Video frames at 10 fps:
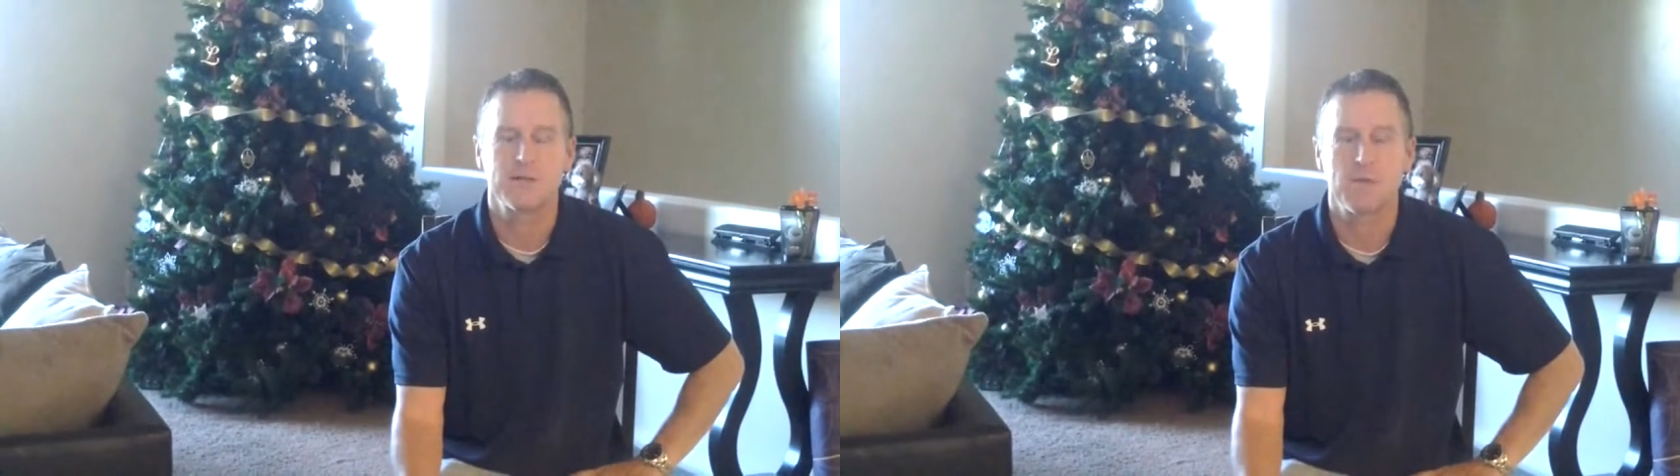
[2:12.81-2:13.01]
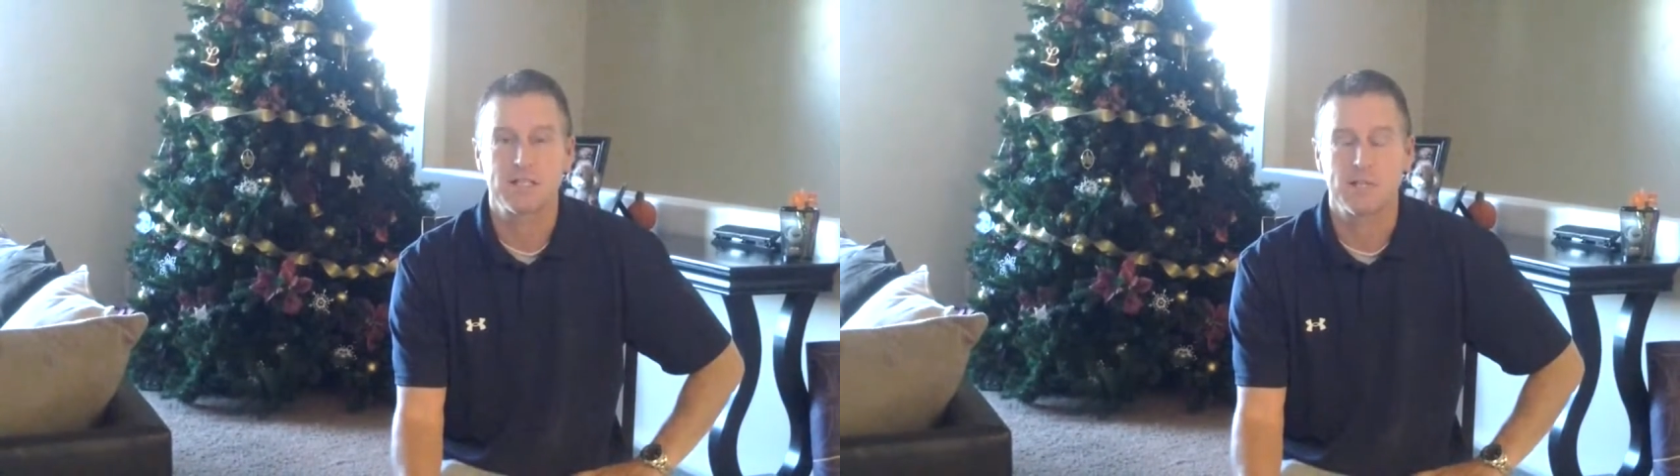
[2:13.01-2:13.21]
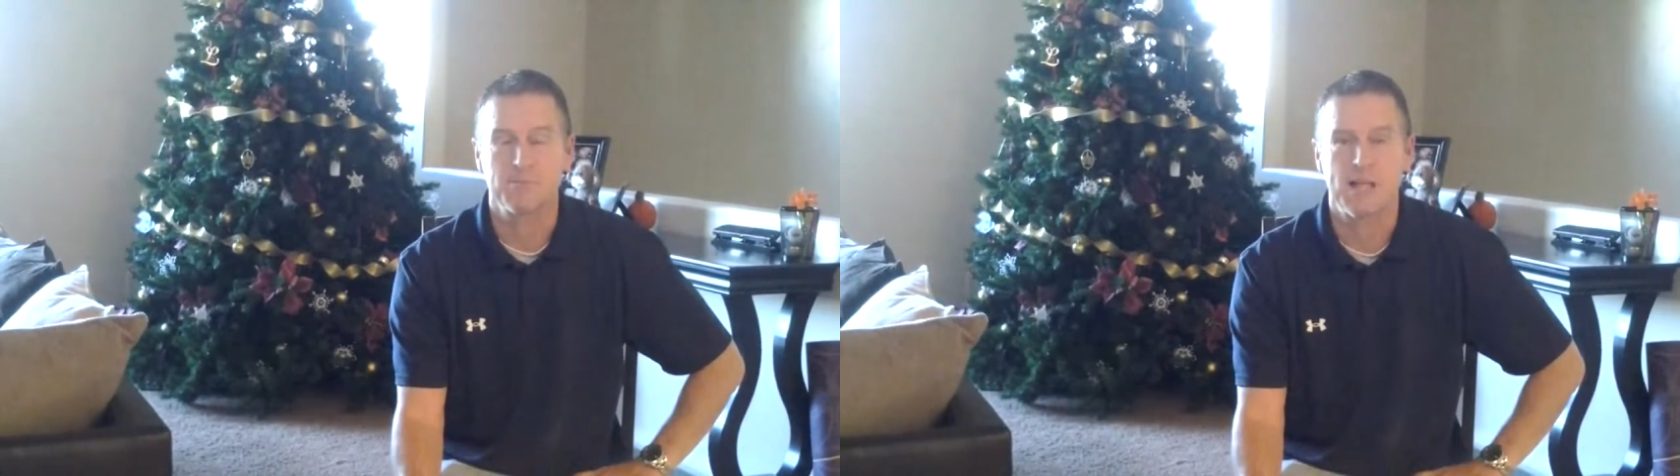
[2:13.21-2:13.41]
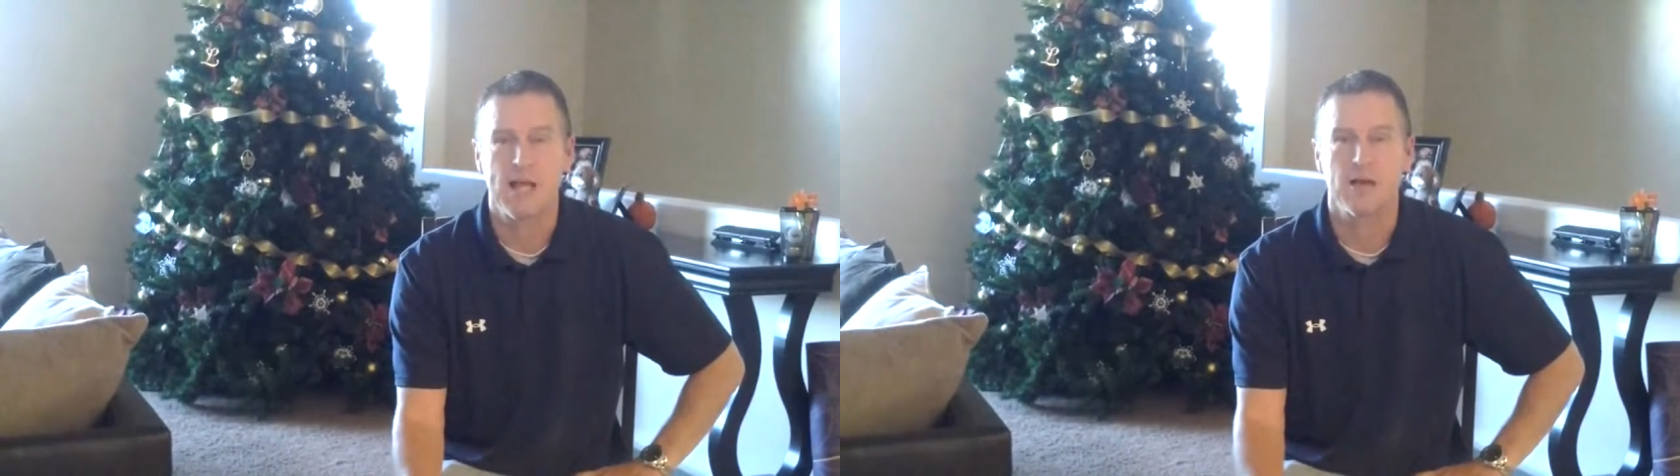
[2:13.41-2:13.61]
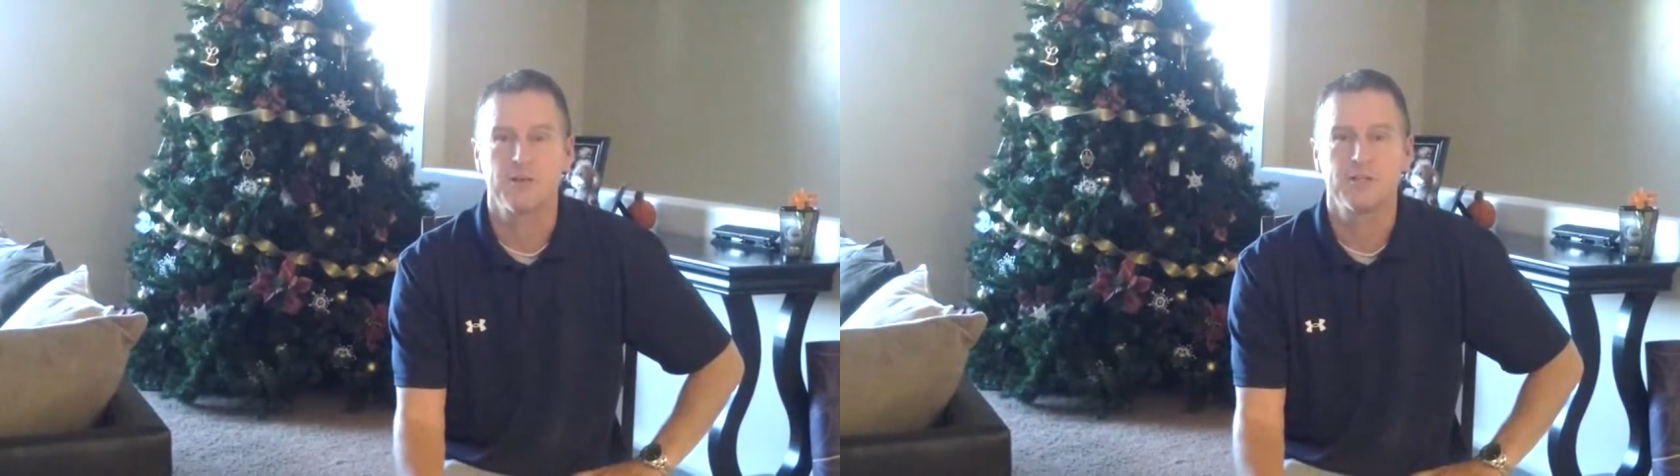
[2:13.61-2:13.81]
in my same
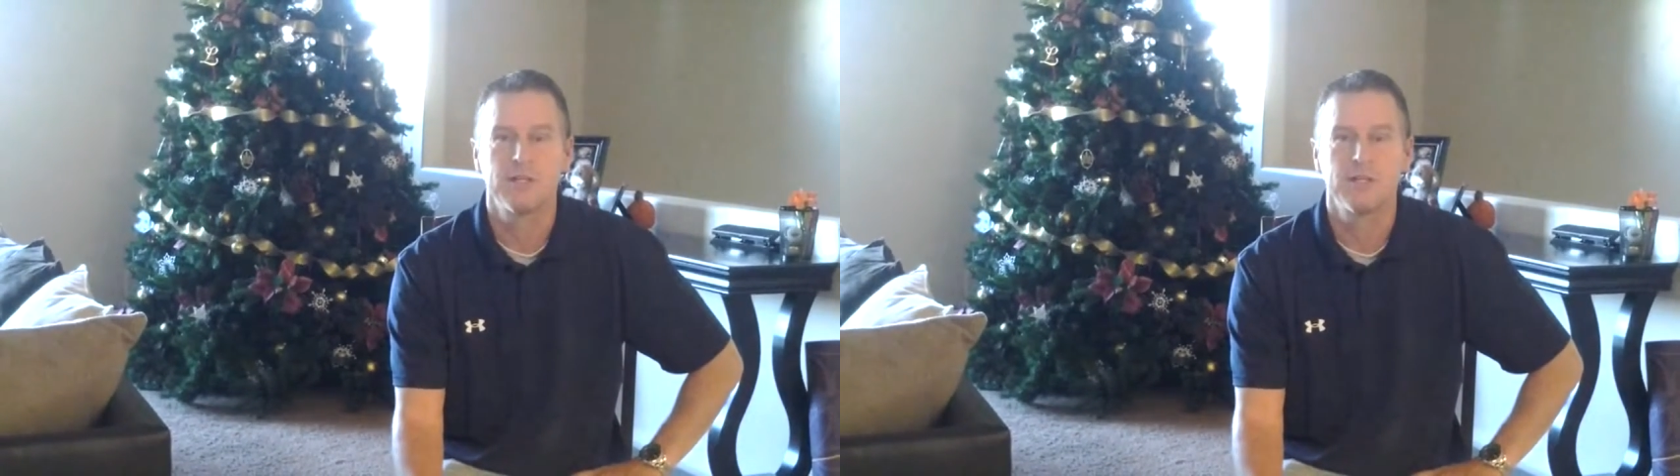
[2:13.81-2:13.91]
town,